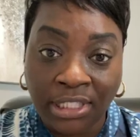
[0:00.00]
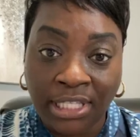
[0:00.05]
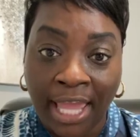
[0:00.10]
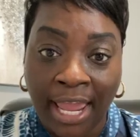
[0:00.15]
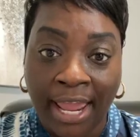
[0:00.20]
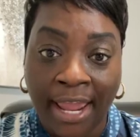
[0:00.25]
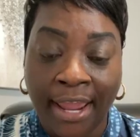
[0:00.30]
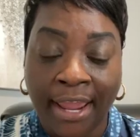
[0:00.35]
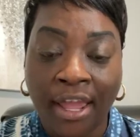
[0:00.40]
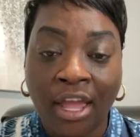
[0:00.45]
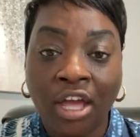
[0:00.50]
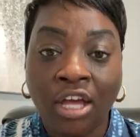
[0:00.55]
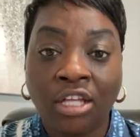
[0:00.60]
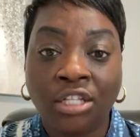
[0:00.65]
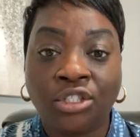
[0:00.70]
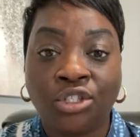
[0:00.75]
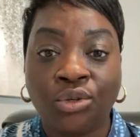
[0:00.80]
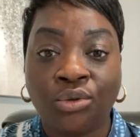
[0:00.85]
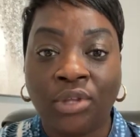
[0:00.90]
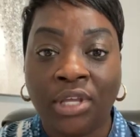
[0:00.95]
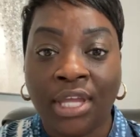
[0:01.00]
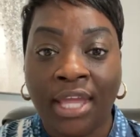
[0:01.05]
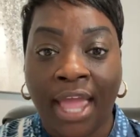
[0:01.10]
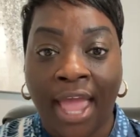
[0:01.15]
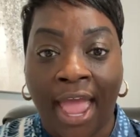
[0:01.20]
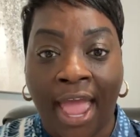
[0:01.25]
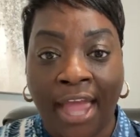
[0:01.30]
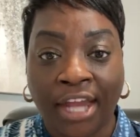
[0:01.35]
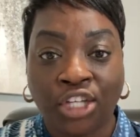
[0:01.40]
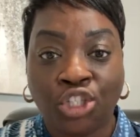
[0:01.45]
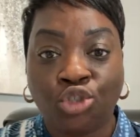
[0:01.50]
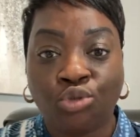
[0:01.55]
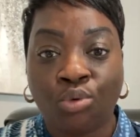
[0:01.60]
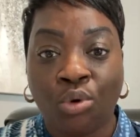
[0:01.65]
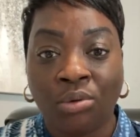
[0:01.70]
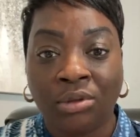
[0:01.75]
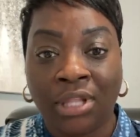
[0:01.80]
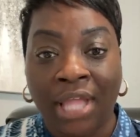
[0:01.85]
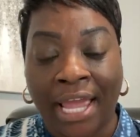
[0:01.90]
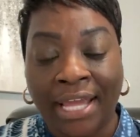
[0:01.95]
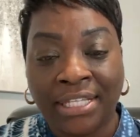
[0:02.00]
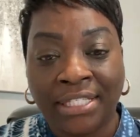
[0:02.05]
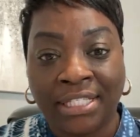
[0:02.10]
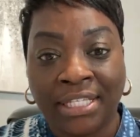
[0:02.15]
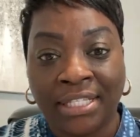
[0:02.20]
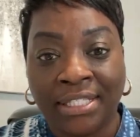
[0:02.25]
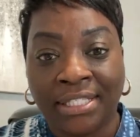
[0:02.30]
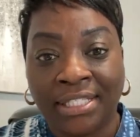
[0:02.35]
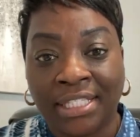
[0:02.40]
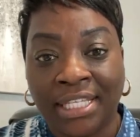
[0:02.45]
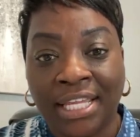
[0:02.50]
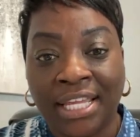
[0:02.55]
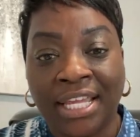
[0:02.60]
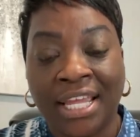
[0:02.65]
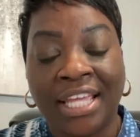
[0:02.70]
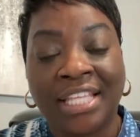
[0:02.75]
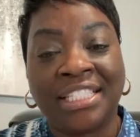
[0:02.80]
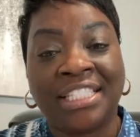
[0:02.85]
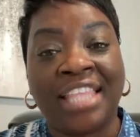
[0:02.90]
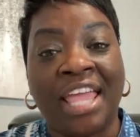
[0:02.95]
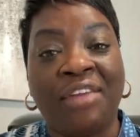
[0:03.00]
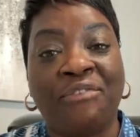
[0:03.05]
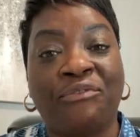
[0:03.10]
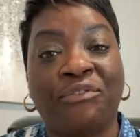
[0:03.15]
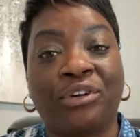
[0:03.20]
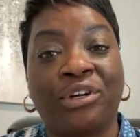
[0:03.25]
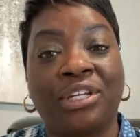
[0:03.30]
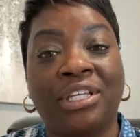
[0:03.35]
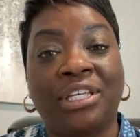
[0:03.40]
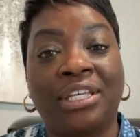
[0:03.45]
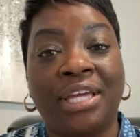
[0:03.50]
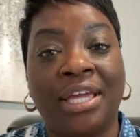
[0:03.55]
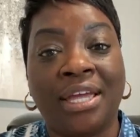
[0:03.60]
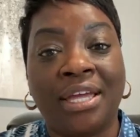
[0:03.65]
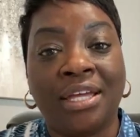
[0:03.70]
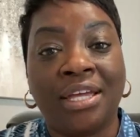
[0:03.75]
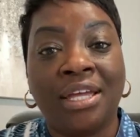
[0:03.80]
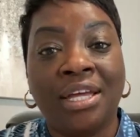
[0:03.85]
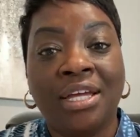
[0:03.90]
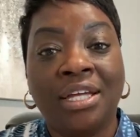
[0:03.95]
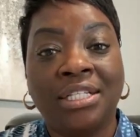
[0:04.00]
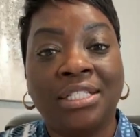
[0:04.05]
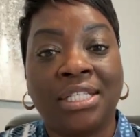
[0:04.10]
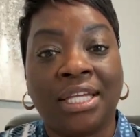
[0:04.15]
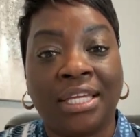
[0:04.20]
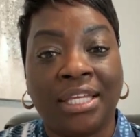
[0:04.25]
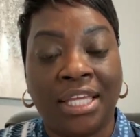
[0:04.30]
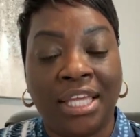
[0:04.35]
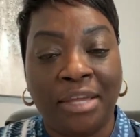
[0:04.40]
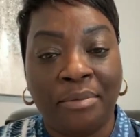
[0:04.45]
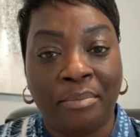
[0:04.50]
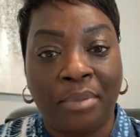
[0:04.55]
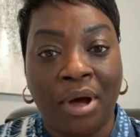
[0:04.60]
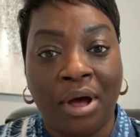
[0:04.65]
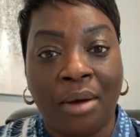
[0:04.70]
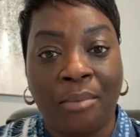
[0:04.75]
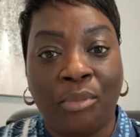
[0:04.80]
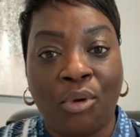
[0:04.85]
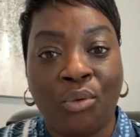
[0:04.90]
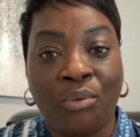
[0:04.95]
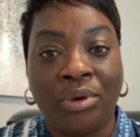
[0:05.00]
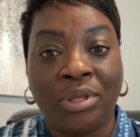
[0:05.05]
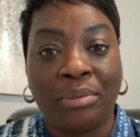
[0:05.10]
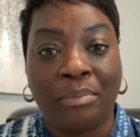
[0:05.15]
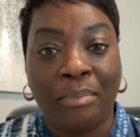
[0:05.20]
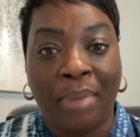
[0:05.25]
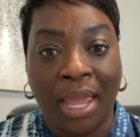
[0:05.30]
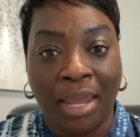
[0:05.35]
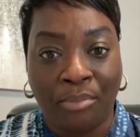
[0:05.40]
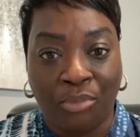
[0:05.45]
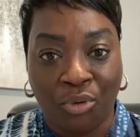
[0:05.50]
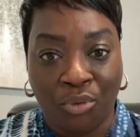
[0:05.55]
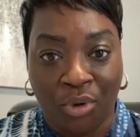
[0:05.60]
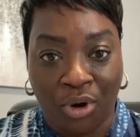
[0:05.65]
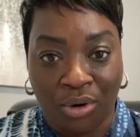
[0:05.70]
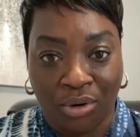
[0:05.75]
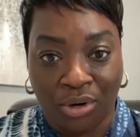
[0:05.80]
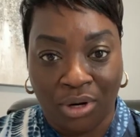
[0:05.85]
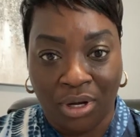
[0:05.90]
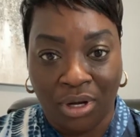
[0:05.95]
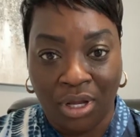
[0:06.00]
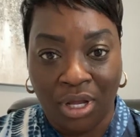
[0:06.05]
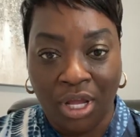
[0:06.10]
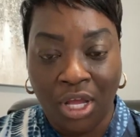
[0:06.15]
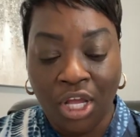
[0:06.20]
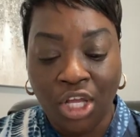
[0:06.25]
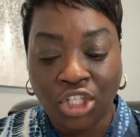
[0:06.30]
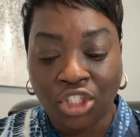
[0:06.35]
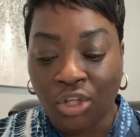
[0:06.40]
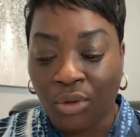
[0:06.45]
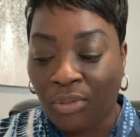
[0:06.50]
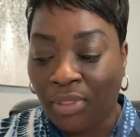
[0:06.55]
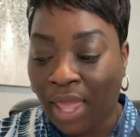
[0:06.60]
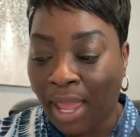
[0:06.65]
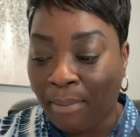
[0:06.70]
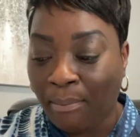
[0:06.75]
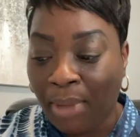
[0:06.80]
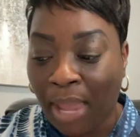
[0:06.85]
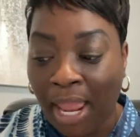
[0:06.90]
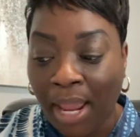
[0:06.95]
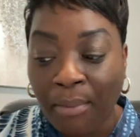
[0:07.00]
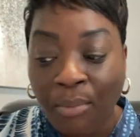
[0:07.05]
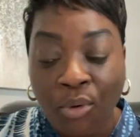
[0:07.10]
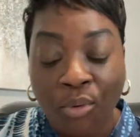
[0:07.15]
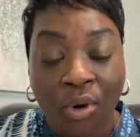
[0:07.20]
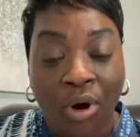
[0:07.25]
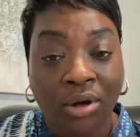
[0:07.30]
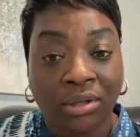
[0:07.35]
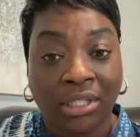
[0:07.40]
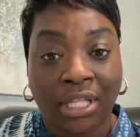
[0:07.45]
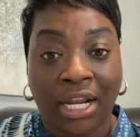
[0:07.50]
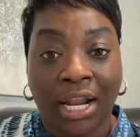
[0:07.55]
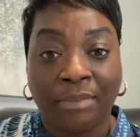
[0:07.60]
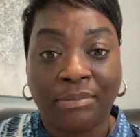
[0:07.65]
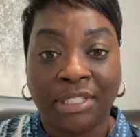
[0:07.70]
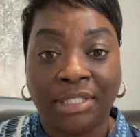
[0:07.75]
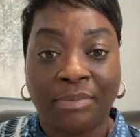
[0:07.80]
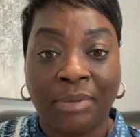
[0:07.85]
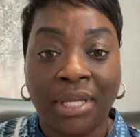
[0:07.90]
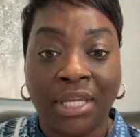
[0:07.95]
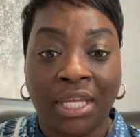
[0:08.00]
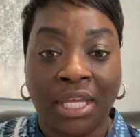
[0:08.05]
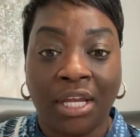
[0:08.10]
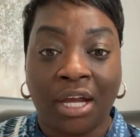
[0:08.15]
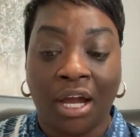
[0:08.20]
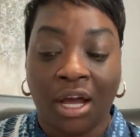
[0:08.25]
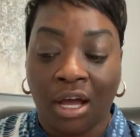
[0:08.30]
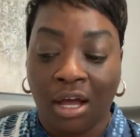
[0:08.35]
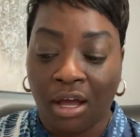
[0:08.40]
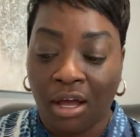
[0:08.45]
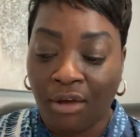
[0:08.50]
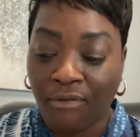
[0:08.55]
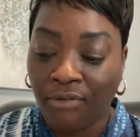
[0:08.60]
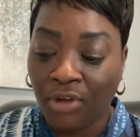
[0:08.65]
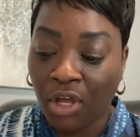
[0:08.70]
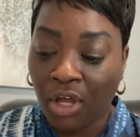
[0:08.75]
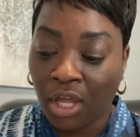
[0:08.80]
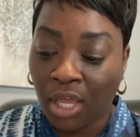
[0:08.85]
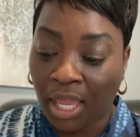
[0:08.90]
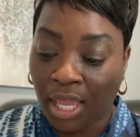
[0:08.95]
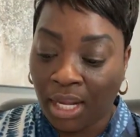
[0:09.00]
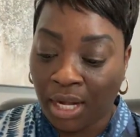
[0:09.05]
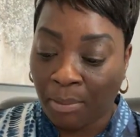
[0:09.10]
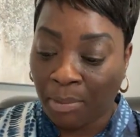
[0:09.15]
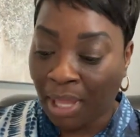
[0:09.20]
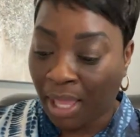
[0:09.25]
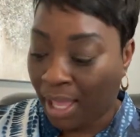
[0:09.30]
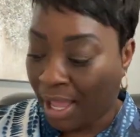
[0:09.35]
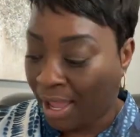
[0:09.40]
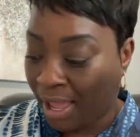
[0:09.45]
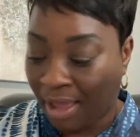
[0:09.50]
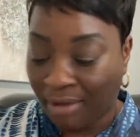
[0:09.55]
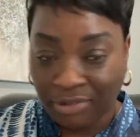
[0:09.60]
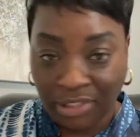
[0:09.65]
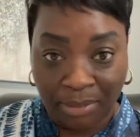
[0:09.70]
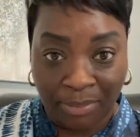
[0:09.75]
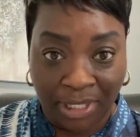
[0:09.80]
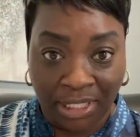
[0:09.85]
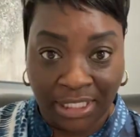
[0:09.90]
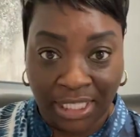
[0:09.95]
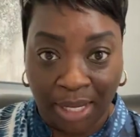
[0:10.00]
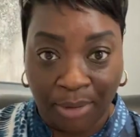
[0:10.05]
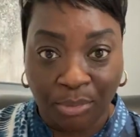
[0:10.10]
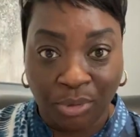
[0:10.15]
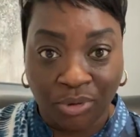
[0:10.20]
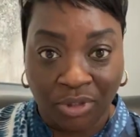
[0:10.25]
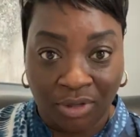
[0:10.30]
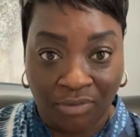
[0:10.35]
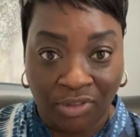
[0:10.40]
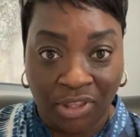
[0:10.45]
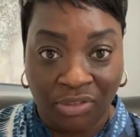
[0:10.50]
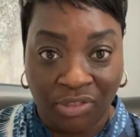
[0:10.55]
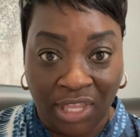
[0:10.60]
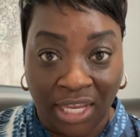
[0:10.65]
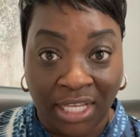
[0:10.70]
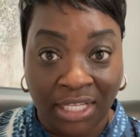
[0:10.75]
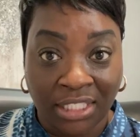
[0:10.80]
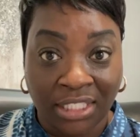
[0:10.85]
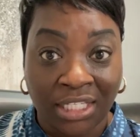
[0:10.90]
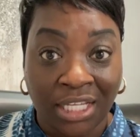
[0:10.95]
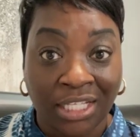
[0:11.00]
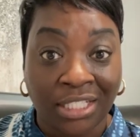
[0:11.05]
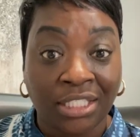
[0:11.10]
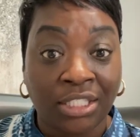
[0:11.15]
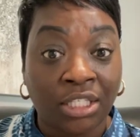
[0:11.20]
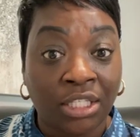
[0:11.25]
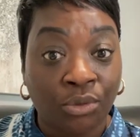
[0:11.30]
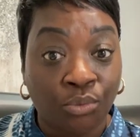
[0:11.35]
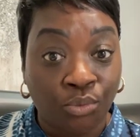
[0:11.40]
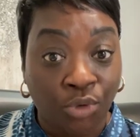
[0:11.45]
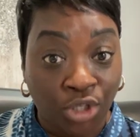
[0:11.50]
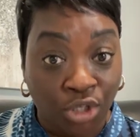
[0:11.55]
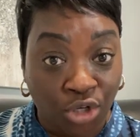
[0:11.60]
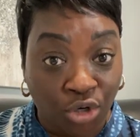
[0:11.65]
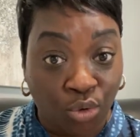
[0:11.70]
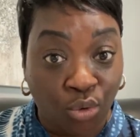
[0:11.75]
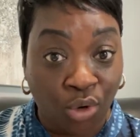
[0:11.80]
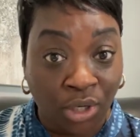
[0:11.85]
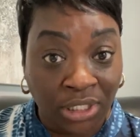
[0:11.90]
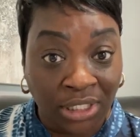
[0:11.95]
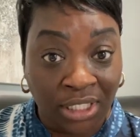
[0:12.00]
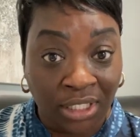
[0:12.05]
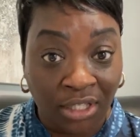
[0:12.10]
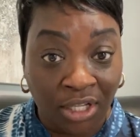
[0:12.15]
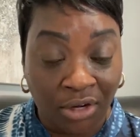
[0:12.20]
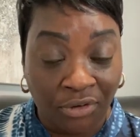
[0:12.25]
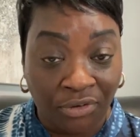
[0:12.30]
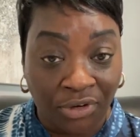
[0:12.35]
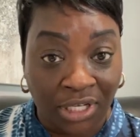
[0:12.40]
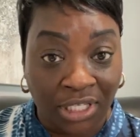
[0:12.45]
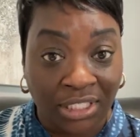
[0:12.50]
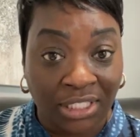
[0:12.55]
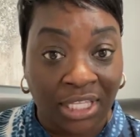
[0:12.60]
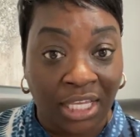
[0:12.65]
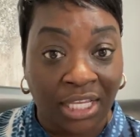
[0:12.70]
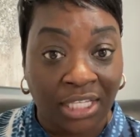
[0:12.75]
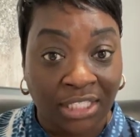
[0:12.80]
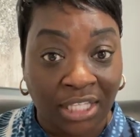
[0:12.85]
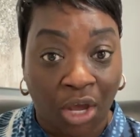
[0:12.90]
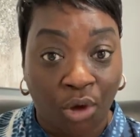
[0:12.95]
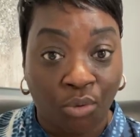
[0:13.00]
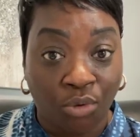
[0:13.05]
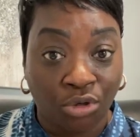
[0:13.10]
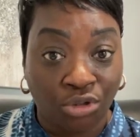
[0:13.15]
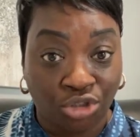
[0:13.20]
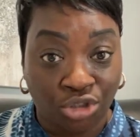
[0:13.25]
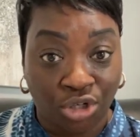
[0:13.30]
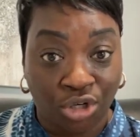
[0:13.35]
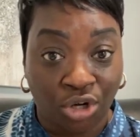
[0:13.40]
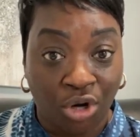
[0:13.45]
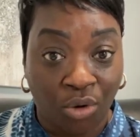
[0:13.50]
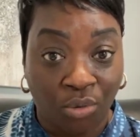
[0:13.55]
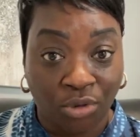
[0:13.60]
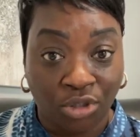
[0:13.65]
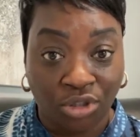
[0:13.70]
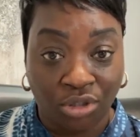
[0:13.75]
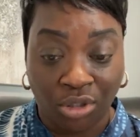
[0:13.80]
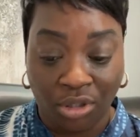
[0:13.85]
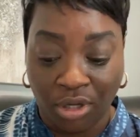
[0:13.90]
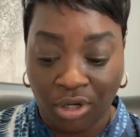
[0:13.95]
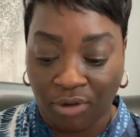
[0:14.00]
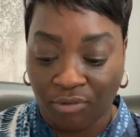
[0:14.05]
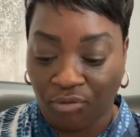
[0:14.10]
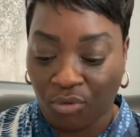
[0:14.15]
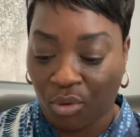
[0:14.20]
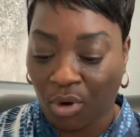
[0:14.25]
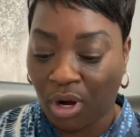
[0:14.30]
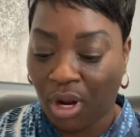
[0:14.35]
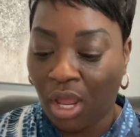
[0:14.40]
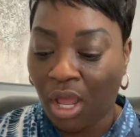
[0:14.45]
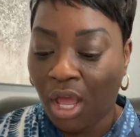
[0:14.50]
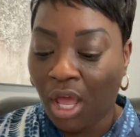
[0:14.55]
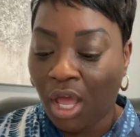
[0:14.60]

se to the actual licensee is they forget to keep up with paperwork. So that paperwork that I'm speaking of, and I have some examples of the things, because when you're going to look for these things, I want you to know what you're looking for.